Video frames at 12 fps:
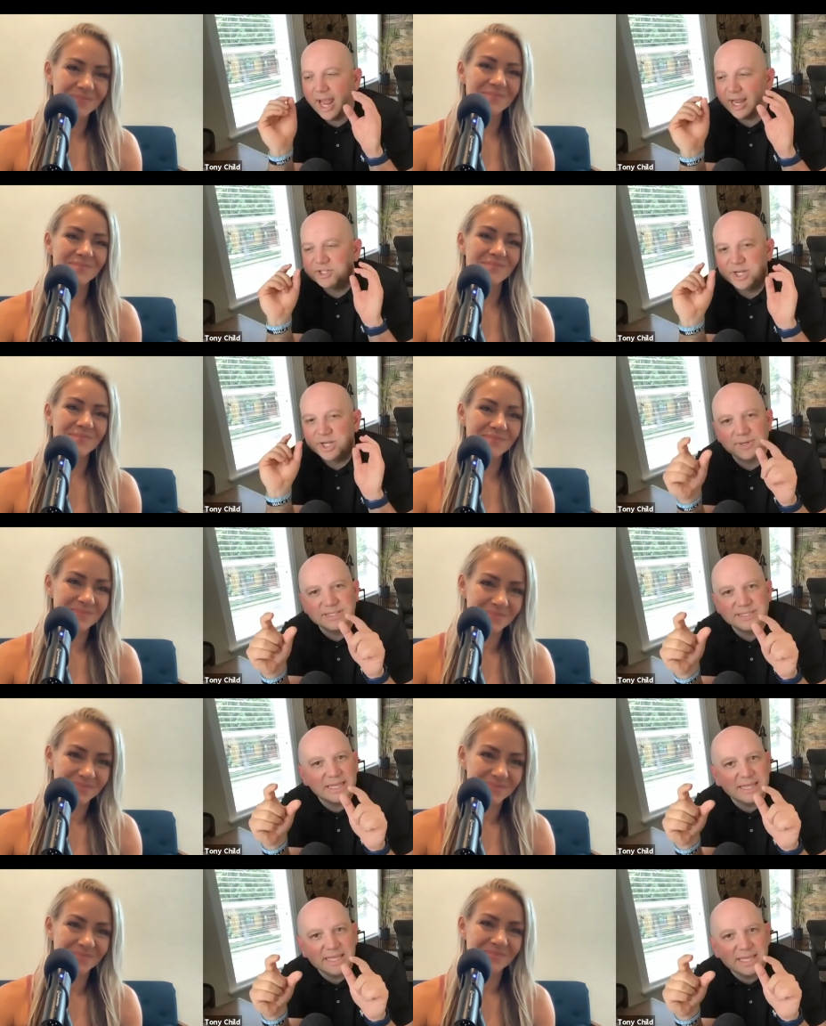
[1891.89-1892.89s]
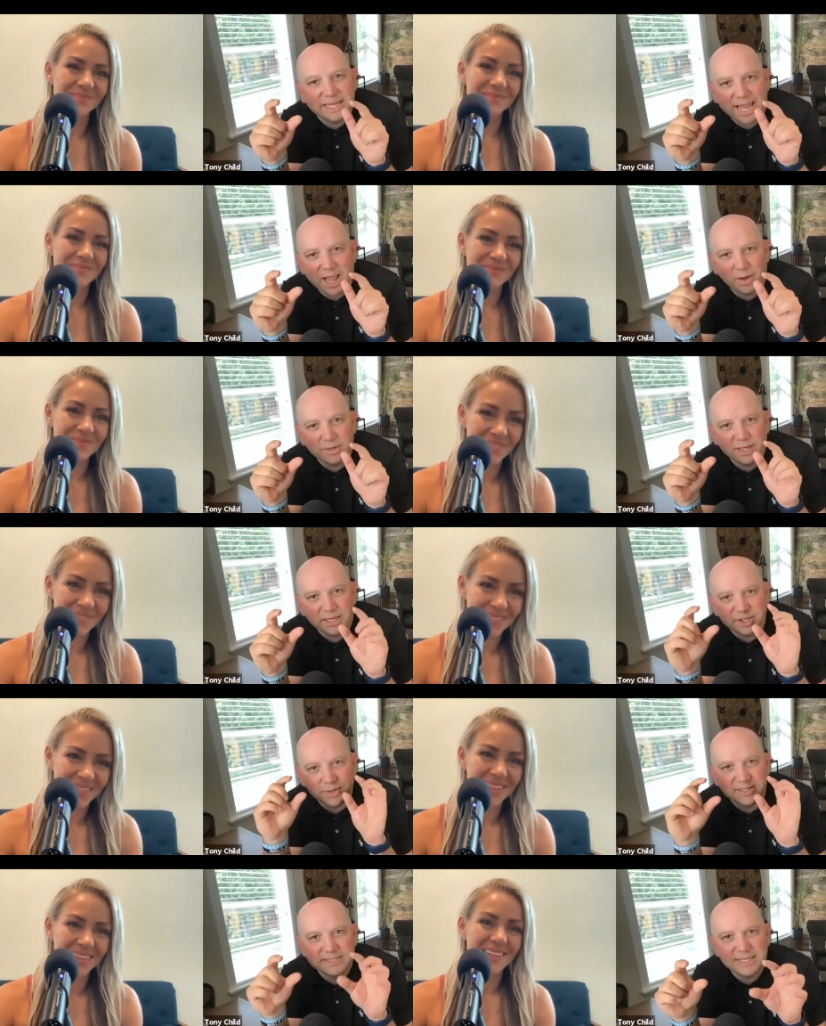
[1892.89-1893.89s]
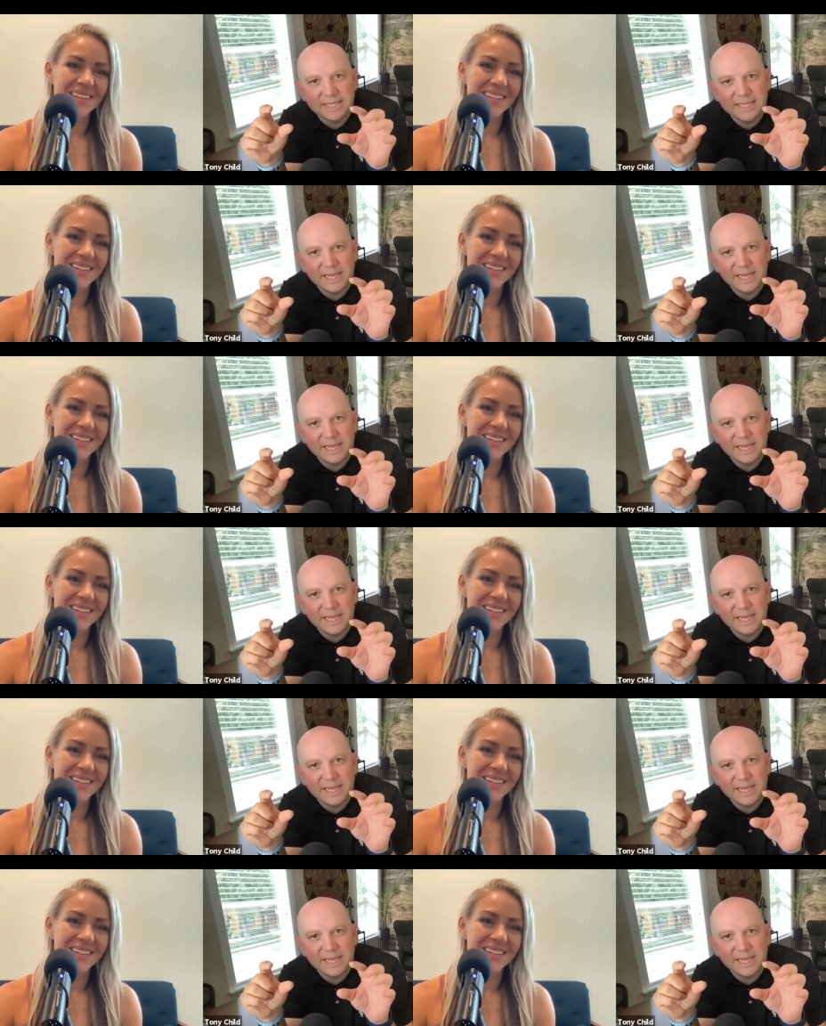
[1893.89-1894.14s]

Speaker 1: And she would see the account and she would see the